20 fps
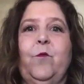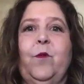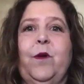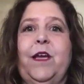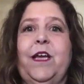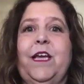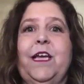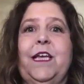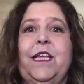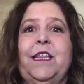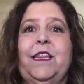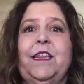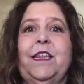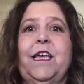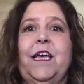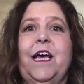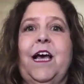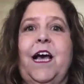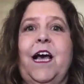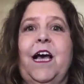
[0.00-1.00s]
with
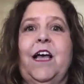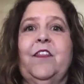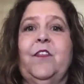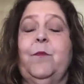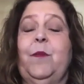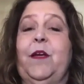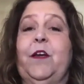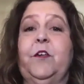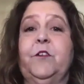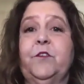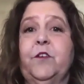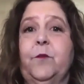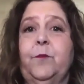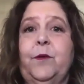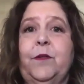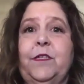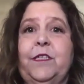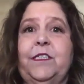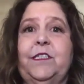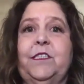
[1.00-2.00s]
the Bakersfield
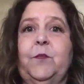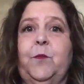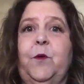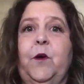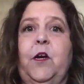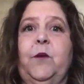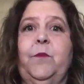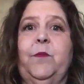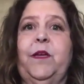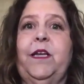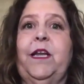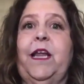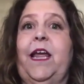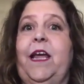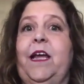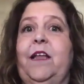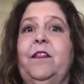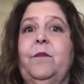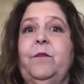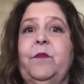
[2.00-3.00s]
Police Department
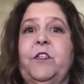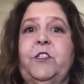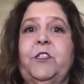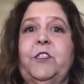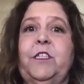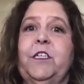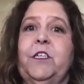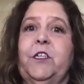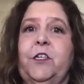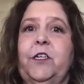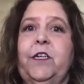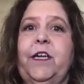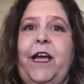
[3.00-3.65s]
and the mission at Kern